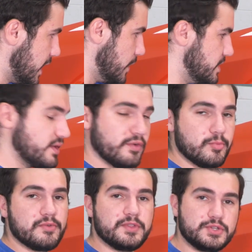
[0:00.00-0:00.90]
and we can
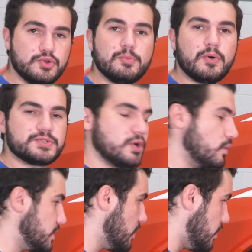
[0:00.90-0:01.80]
remove the two bolts
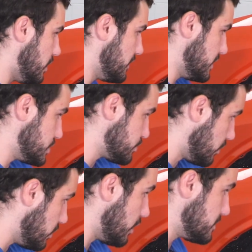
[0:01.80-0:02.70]
holding on the
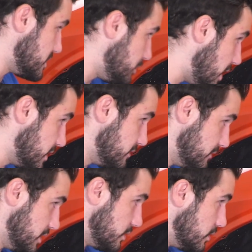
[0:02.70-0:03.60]
control arm to the body of the
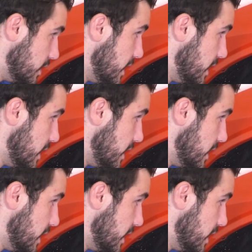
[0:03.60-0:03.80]
vehicle.